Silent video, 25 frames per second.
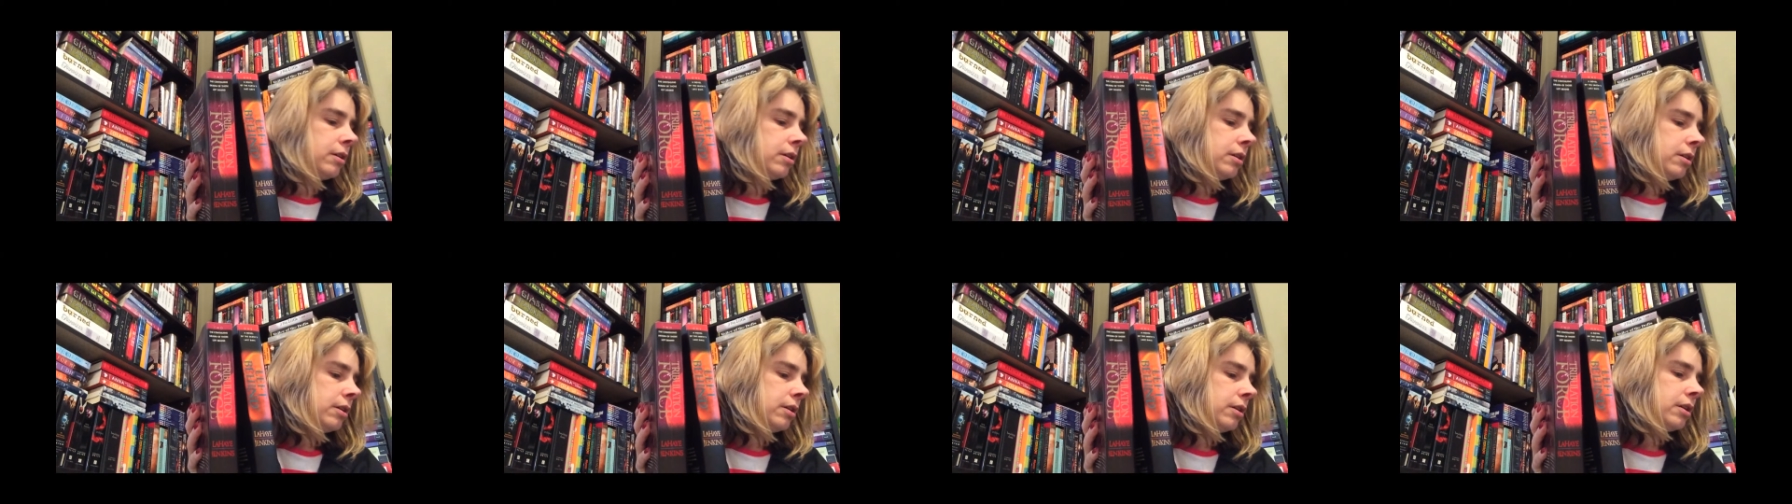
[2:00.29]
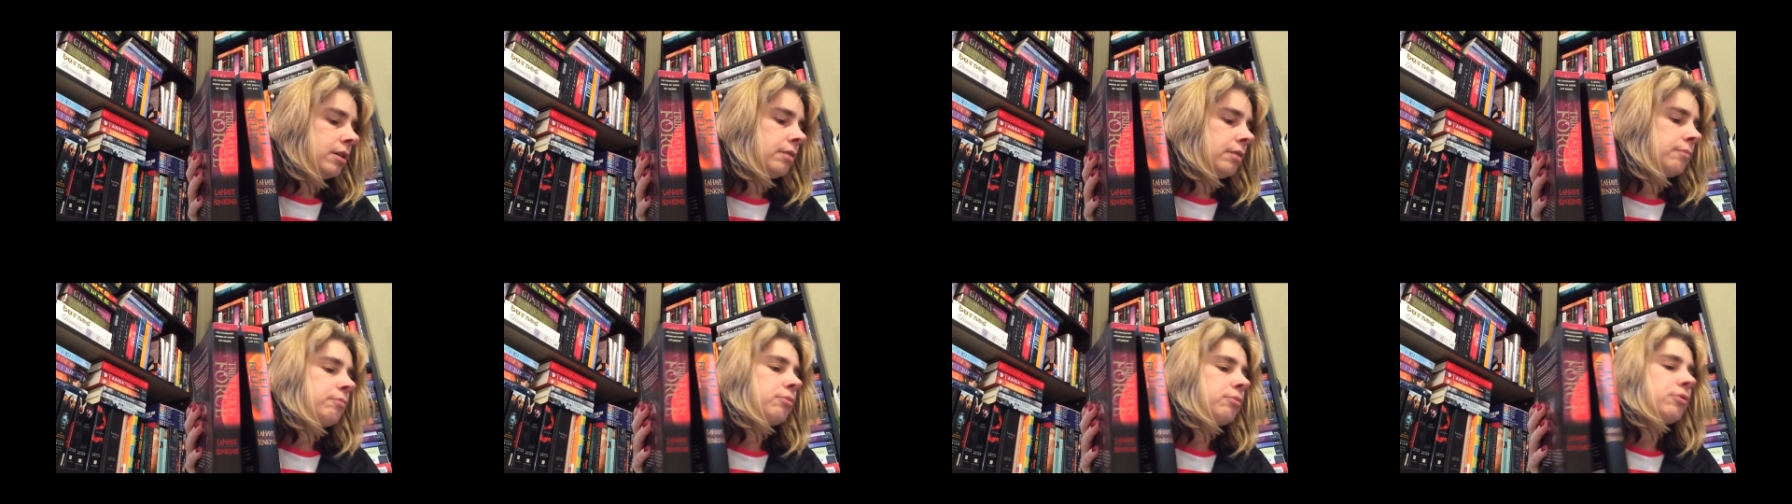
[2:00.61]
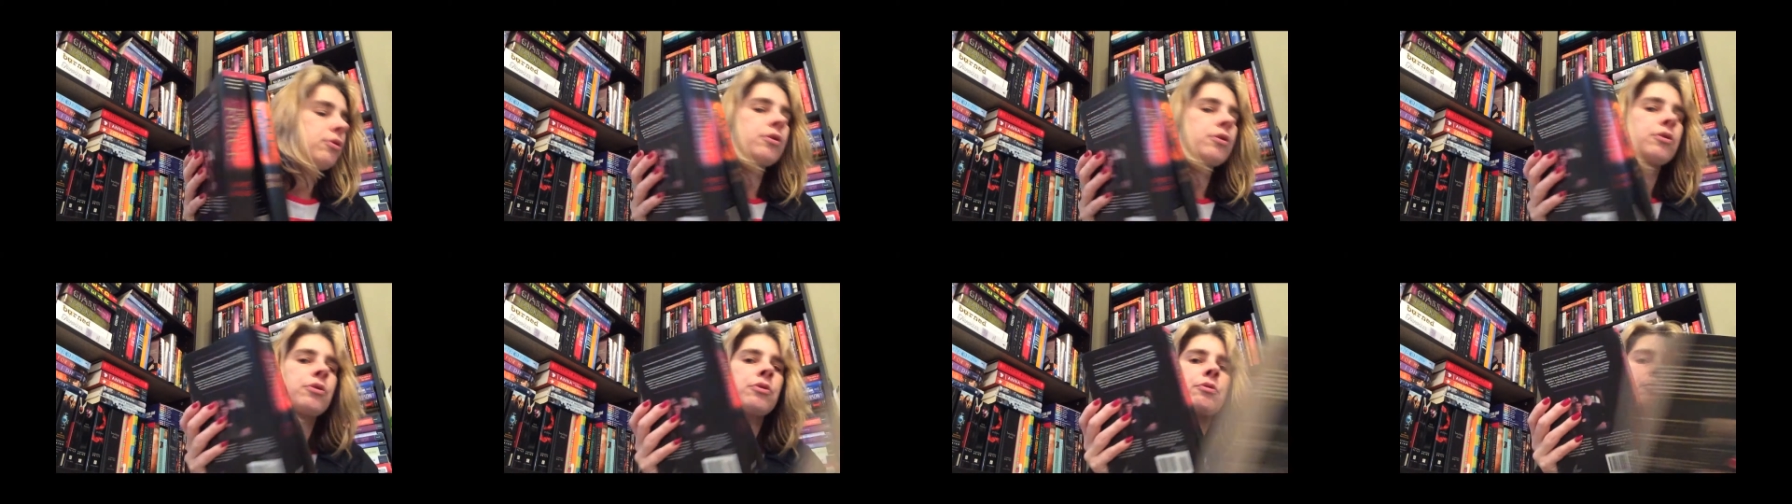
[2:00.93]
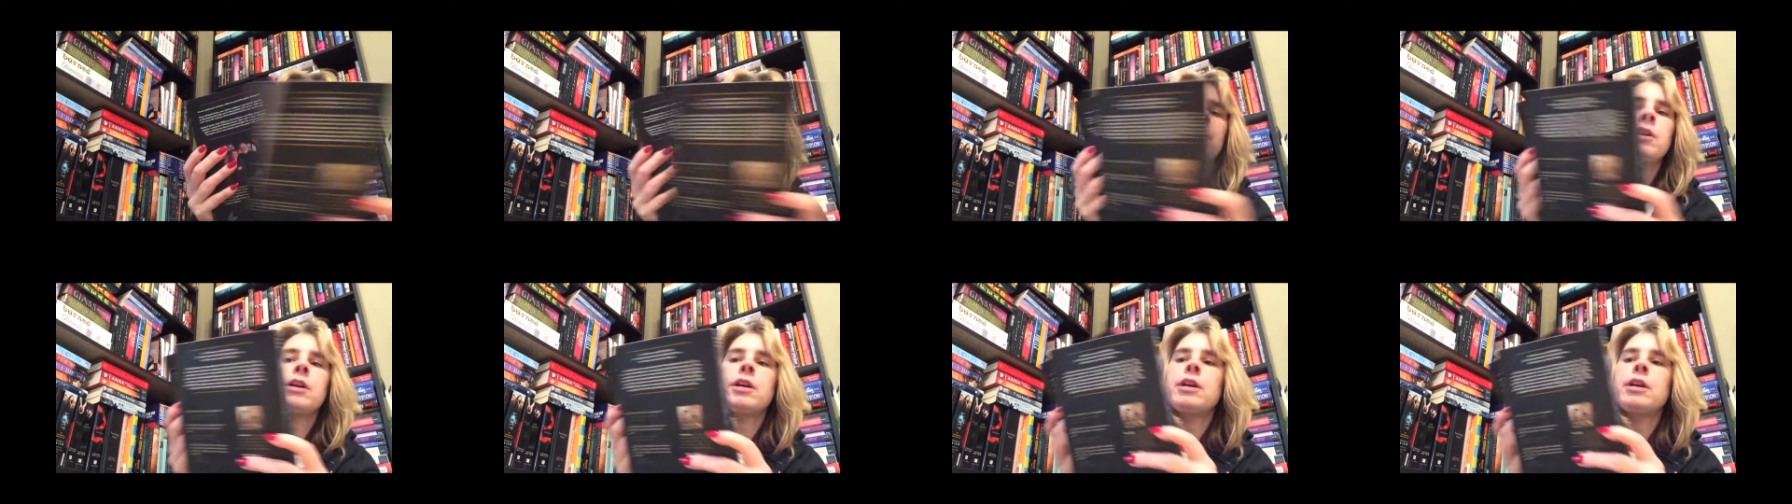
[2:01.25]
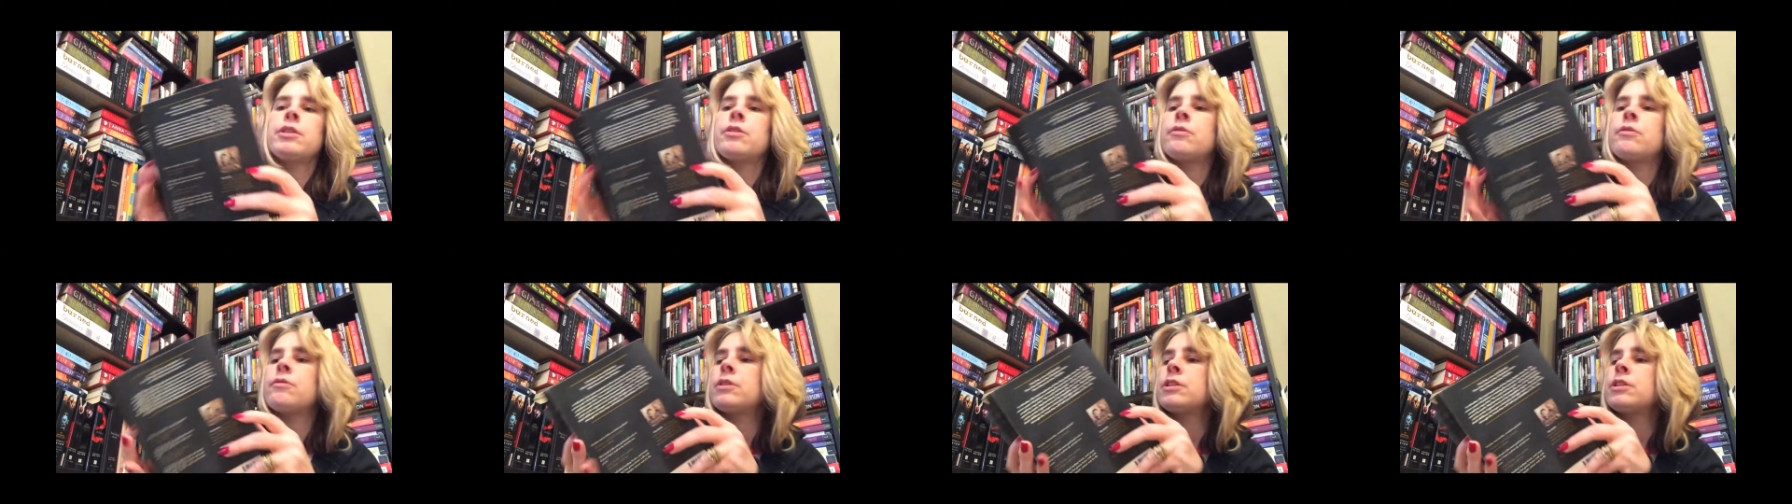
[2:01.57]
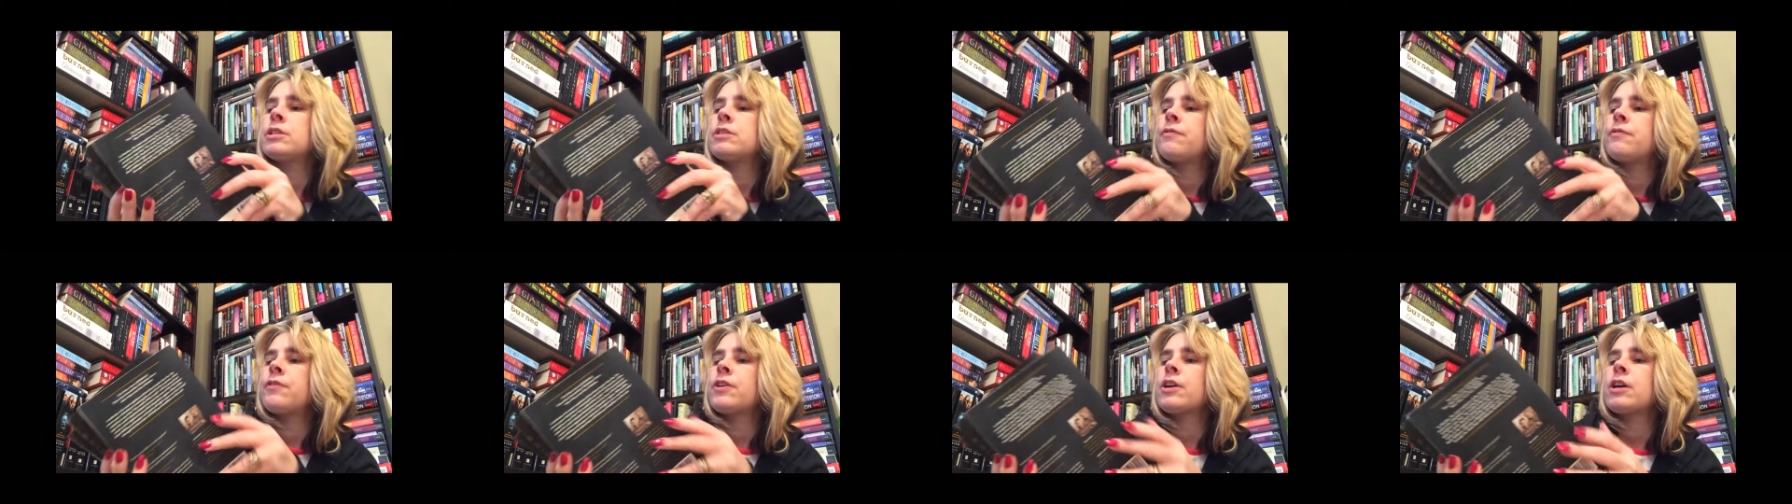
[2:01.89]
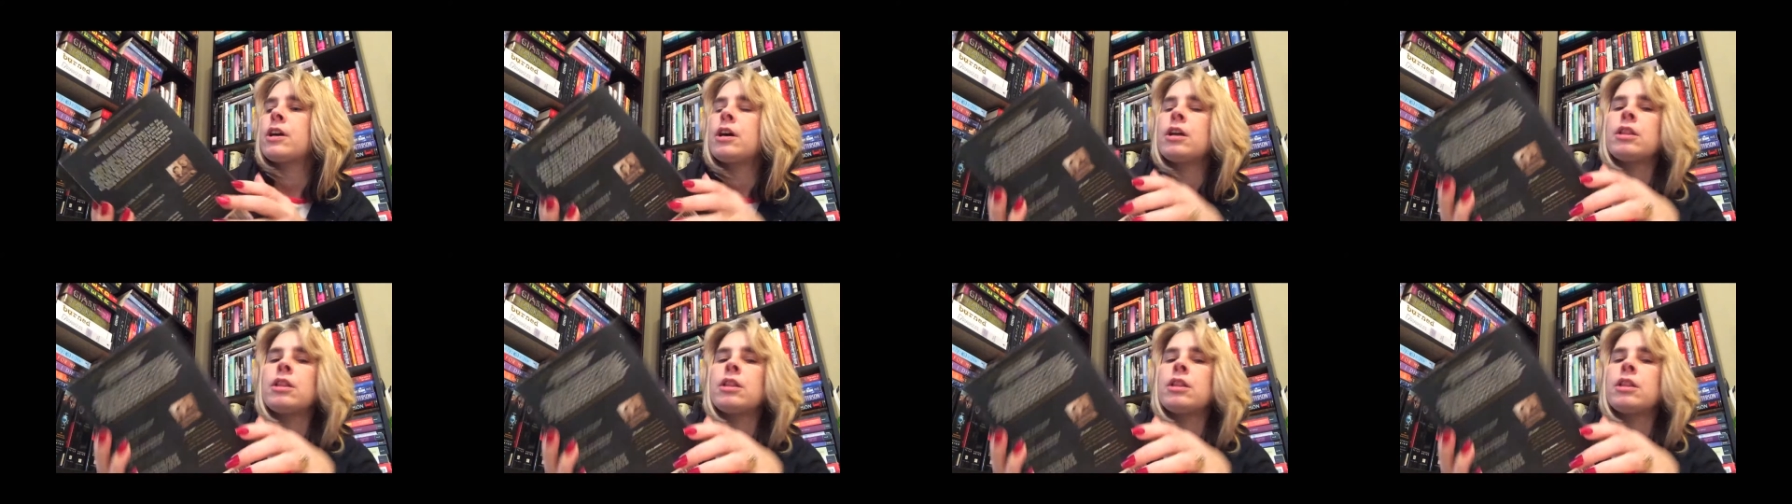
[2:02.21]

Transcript: and book three. They're in different